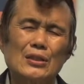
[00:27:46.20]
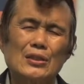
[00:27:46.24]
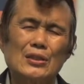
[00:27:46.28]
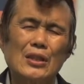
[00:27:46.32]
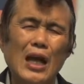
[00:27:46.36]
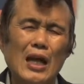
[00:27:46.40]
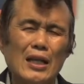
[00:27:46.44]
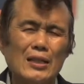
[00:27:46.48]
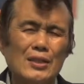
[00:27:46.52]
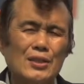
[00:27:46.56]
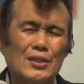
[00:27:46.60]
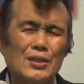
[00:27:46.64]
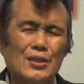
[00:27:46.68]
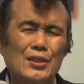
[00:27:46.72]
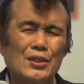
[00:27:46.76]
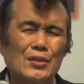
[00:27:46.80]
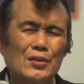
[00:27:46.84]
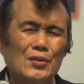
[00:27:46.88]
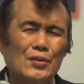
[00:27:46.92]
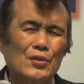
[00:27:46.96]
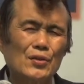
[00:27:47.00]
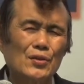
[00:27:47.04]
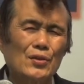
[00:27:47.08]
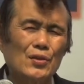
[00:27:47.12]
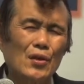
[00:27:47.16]

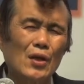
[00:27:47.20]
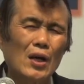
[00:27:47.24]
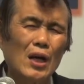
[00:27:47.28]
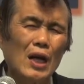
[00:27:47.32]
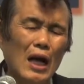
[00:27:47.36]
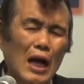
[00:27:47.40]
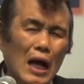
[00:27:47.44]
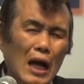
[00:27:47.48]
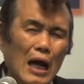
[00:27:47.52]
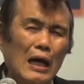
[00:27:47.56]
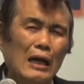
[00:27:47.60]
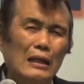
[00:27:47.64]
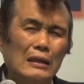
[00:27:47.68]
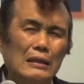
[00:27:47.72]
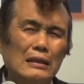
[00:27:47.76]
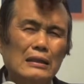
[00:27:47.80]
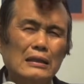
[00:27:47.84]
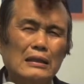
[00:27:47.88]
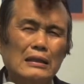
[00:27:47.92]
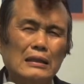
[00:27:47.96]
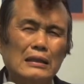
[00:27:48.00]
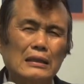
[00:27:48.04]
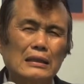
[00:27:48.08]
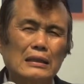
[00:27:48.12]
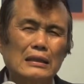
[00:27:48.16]
touched your heart.
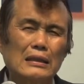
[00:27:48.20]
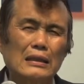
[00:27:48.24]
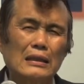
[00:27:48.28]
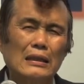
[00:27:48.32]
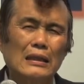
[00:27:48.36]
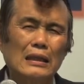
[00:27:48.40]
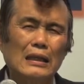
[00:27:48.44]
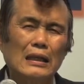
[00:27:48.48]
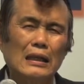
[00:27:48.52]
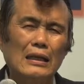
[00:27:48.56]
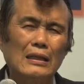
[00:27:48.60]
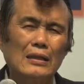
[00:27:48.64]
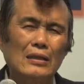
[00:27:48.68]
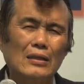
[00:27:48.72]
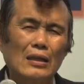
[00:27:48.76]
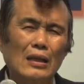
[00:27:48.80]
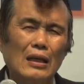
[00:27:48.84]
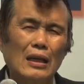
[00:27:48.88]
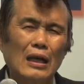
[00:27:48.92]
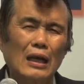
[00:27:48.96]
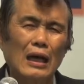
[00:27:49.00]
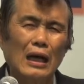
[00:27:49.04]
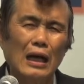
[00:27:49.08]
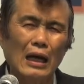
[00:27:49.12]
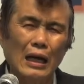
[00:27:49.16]

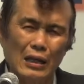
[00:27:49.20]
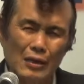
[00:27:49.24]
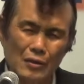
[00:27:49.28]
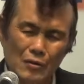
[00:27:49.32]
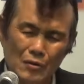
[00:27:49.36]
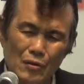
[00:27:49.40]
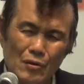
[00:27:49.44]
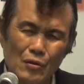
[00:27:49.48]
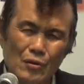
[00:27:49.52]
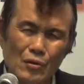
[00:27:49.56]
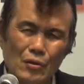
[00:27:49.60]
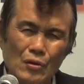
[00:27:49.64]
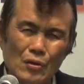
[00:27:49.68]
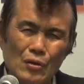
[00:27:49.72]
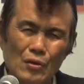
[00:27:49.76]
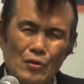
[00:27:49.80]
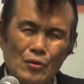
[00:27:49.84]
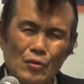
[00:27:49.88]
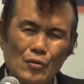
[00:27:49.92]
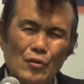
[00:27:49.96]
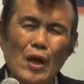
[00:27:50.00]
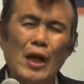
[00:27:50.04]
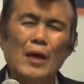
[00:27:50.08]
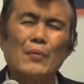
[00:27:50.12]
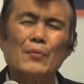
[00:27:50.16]
I know
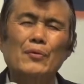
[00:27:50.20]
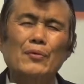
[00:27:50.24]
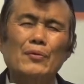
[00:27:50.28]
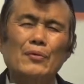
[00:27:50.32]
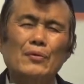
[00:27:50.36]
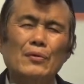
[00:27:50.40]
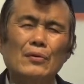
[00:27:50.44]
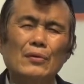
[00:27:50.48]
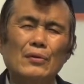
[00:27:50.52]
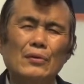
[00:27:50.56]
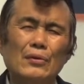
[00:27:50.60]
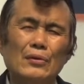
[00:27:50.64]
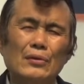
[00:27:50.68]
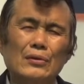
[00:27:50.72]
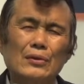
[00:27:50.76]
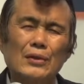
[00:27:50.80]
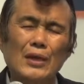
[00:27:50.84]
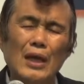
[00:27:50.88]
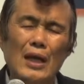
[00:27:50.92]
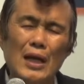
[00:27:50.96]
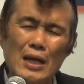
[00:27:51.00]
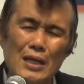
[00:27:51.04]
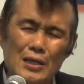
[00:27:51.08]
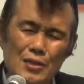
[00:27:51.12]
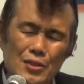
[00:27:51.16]
you have a
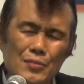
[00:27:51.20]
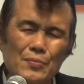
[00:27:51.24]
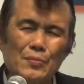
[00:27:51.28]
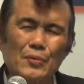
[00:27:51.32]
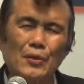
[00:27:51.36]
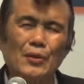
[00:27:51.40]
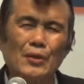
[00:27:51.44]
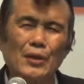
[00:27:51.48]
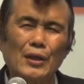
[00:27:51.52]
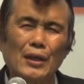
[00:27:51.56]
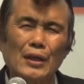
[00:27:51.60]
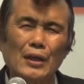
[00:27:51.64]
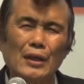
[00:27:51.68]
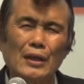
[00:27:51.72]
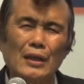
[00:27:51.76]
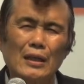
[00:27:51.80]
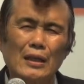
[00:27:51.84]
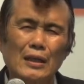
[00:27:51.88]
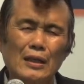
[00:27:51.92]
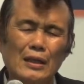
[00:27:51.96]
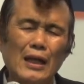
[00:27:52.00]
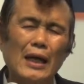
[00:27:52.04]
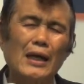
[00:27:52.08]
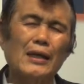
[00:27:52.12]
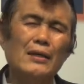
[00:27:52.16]
testimony
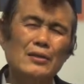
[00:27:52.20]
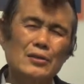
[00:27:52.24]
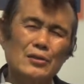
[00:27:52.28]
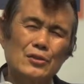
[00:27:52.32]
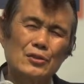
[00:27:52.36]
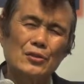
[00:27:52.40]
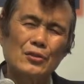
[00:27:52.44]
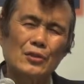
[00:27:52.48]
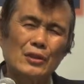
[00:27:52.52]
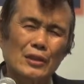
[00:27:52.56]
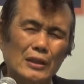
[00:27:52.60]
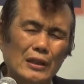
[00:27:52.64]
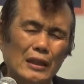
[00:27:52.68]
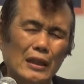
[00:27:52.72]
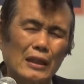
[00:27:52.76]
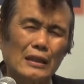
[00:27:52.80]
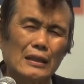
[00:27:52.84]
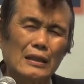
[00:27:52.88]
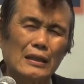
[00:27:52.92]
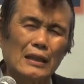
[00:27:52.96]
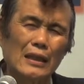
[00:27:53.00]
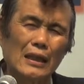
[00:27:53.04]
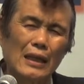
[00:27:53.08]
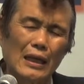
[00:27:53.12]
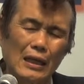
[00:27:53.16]
like Jonathan
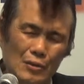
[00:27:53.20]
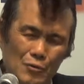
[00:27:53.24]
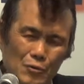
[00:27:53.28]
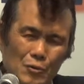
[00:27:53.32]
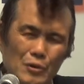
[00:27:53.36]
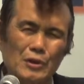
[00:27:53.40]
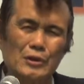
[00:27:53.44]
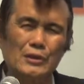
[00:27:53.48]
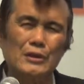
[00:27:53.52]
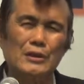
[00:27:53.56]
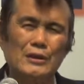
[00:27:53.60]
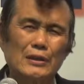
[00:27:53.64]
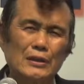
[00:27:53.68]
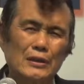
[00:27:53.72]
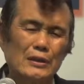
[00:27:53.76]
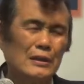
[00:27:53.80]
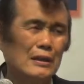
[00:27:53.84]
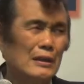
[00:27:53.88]
Edward.